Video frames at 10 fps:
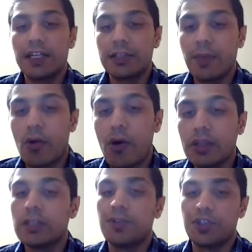taken by
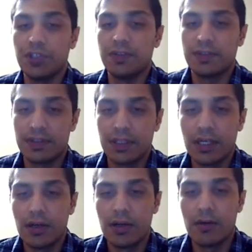all the machines
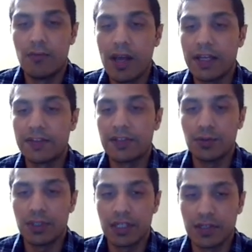while
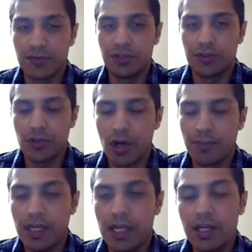executing clustering
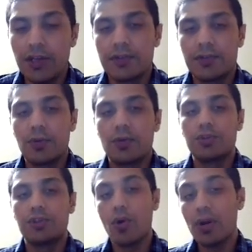job.
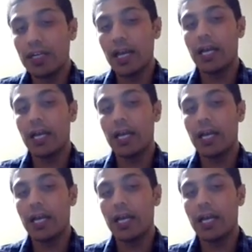So total